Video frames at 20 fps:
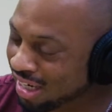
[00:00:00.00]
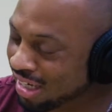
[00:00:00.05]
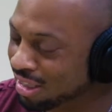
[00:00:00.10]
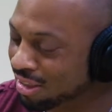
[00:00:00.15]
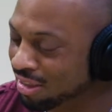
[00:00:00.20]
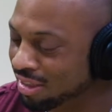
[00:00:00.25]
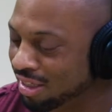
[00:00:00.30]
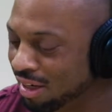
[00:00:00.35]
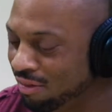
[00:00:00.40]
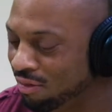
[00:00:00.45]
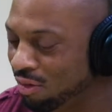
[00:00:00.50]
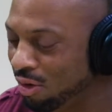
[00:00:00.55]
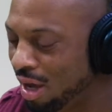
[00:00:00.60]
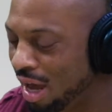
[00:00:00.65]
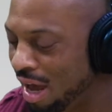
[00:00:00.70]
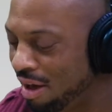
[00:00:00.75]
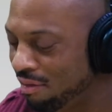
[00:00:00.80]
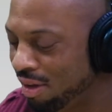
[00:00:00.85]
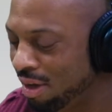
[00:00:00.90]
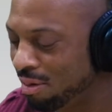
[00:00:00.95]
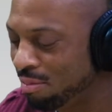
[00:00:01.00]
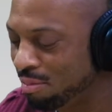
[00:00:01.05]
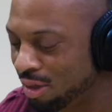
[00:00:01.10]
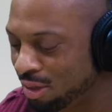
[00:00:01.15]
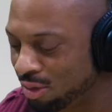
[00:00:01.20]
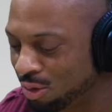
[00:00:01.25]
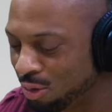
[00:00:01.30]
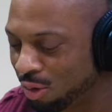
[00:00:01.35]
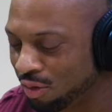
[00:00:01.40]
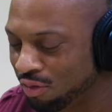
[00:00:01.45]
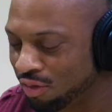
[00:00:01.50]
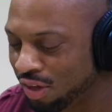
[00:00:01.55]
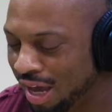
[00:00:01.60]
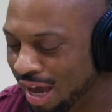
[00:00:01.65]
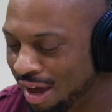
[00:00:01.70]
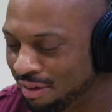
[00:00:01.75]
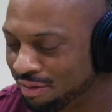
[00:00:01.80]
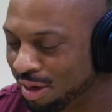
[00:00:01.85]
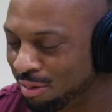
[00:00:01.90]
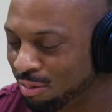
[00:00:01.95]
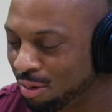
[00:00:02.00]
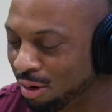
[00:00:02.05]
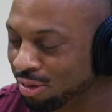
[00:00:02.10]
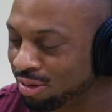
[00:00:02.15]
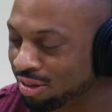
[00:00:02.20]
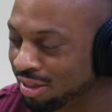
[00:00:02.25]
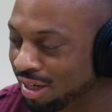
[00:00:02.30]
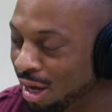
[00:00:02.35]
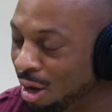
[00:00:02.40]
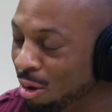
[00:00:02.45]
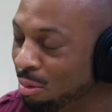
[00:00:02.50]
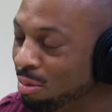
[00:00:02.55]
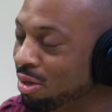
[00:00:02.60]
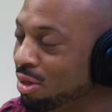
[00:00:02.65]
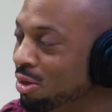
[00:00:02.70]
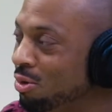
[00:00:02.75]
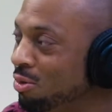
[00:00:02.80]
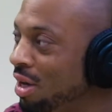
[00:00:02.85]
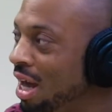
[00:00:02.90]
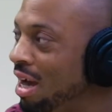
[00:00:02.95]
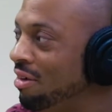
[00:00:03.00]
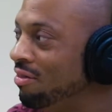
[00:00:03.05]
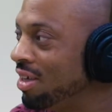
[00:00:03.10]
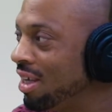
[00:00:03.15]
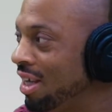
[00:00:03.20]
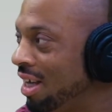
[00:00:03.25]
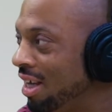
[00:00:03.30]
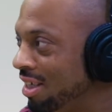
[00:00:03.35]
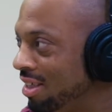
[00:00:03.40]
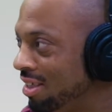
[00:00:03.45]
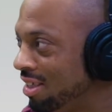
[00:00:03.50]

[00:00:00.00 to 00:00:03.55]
Like you said, if you have that mentor, if you have that person helping you navigate,